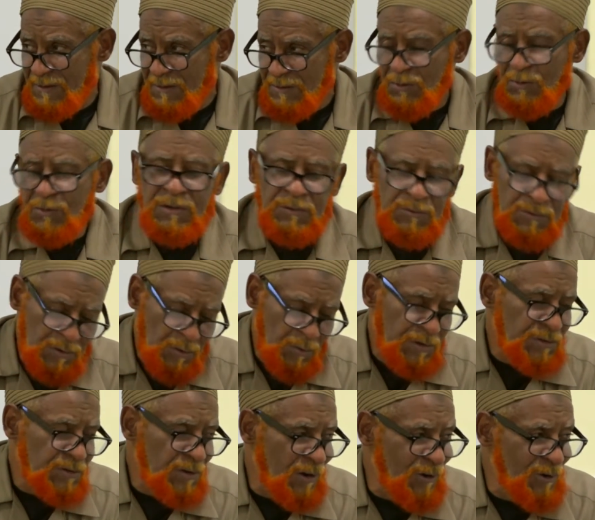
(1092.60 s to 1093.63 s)
So
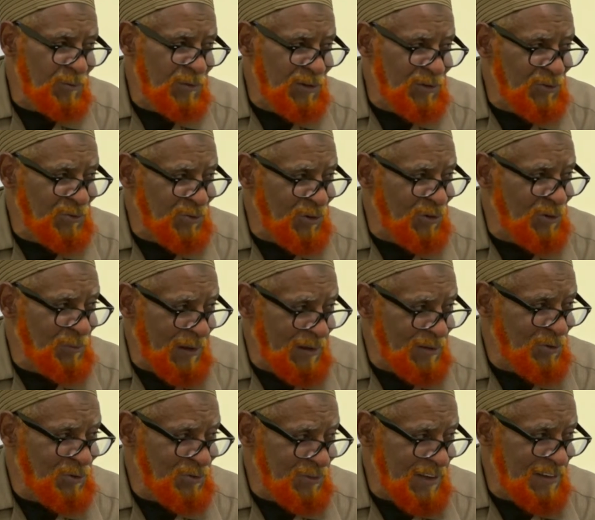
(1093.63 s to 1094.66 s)
we should always be concerned about
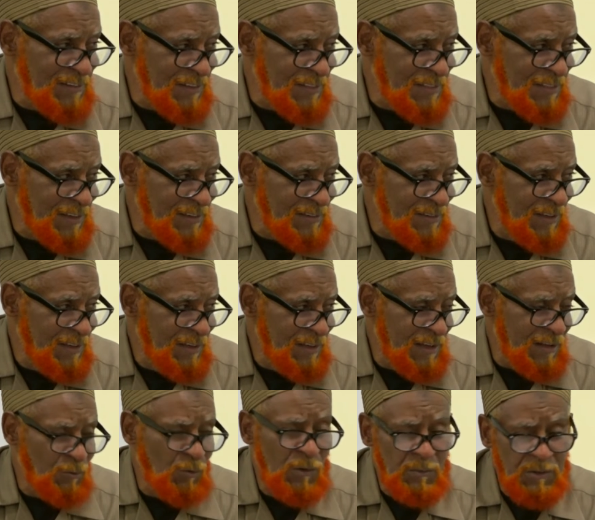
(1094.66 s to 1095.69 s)
those kinds of things.
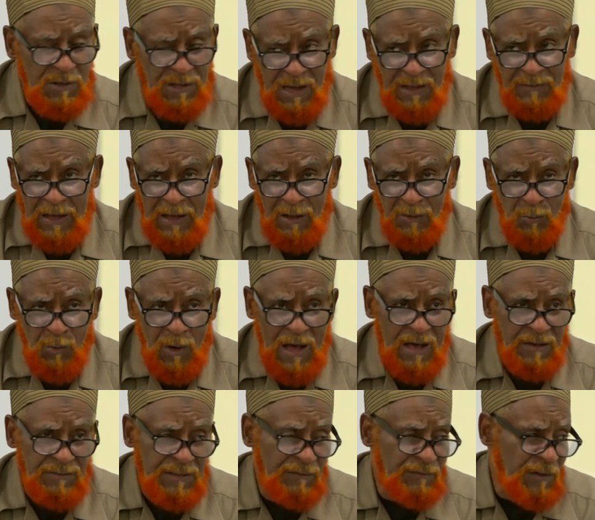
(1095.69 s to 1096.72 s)
And women, our
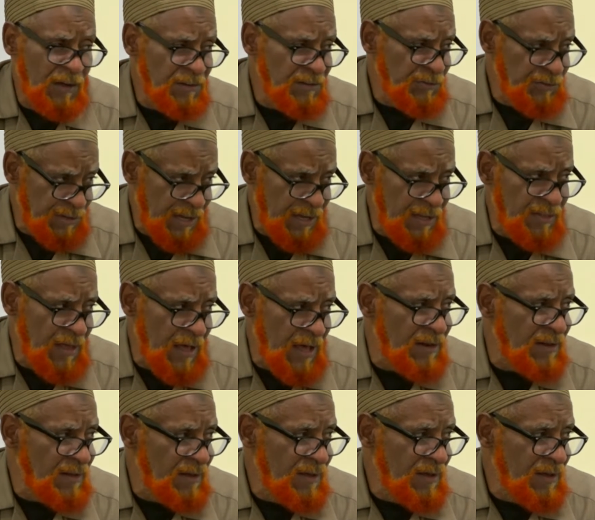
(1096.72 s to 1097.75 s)
wives, have to understand
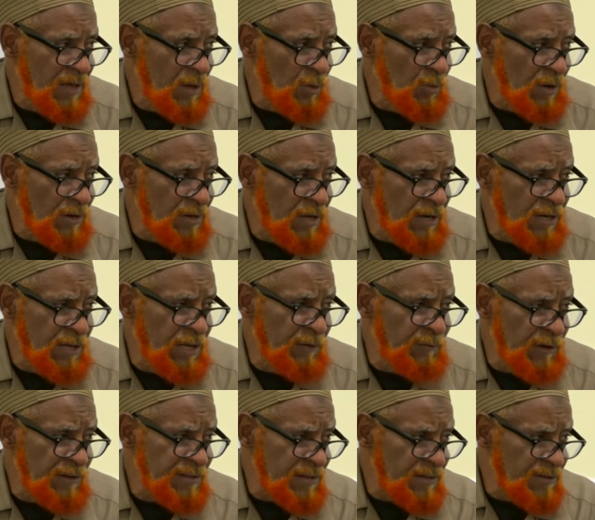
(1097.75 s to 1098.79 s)
that and whatnot. And
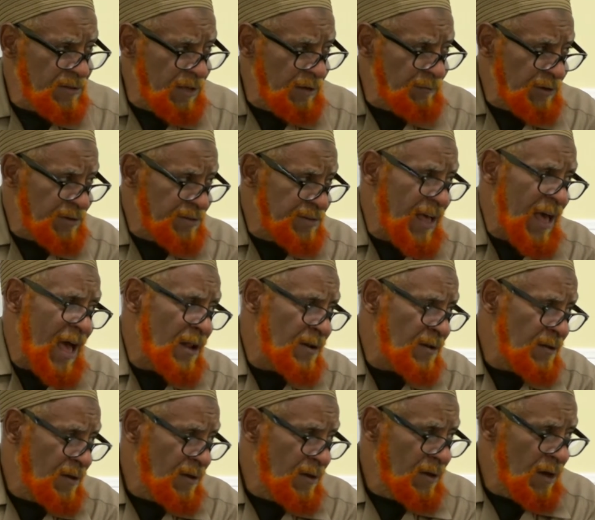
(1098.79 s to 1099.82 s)
give us that.
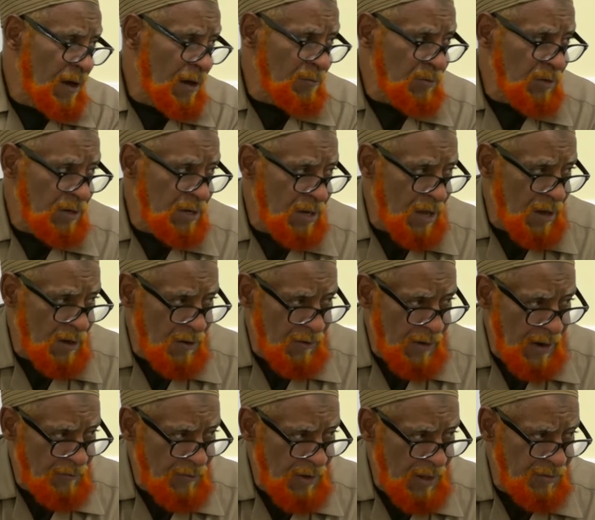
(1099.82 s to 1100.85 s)
Alhamdulillah, all
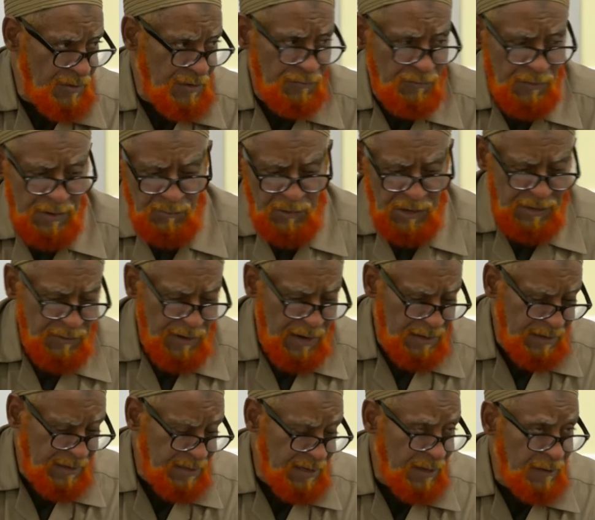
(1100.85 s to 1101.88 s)
right? Rather than running
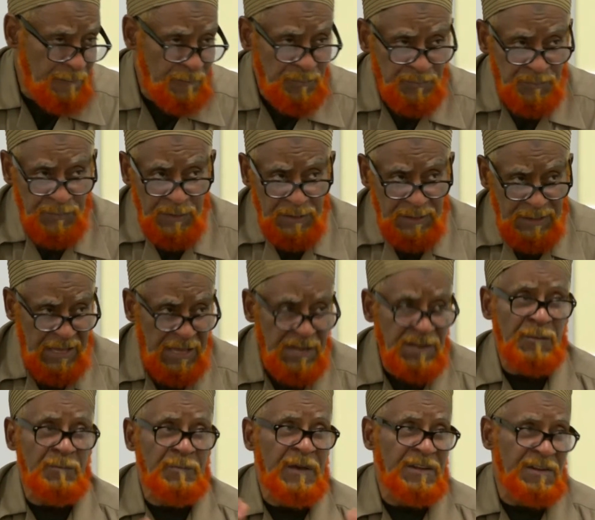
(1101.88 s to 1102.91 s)
around, they're
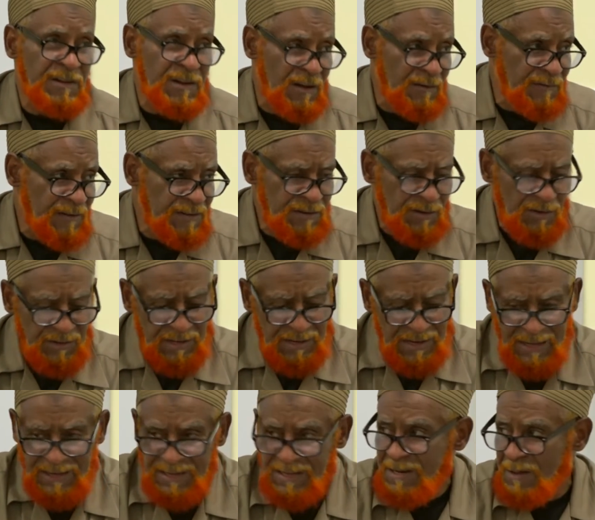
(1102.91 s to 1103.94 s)
independent of us. No, they're
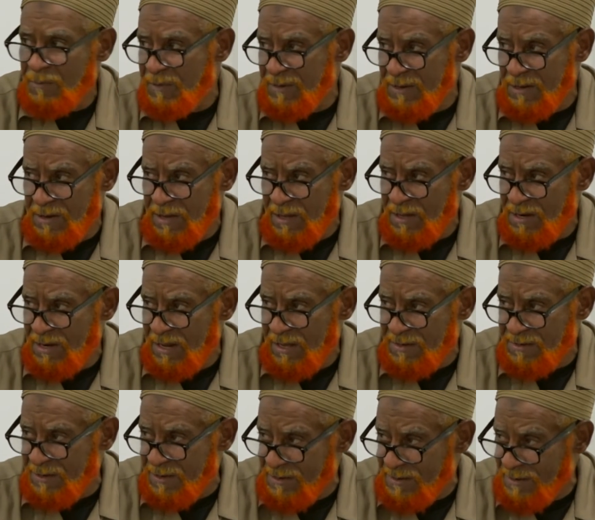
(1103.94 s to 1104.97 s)
not independent. They're
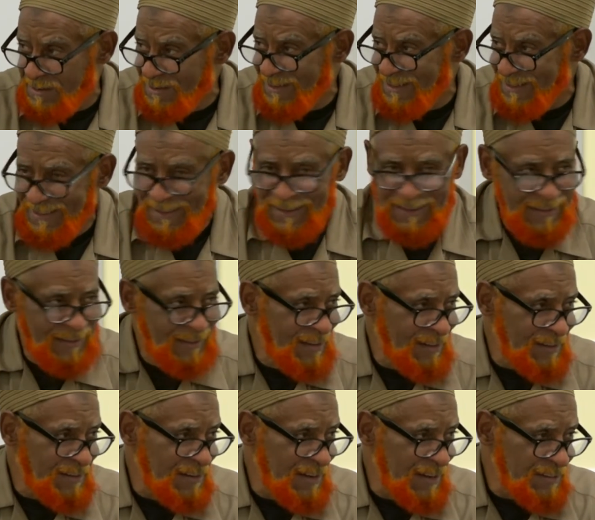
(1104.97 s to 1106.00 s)
connected.
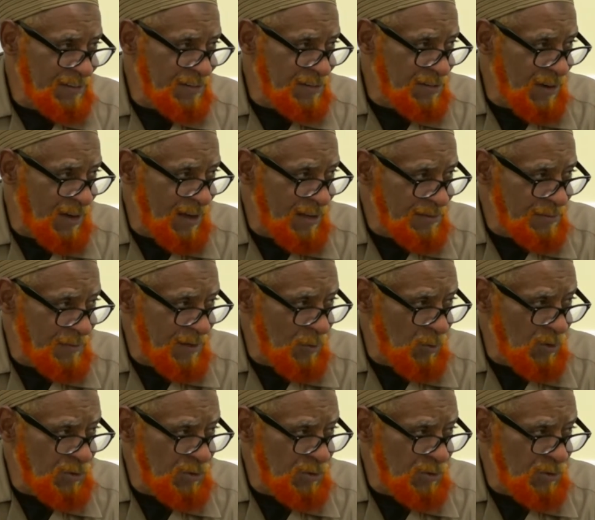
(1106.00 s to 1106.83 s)
They're connected to us, man.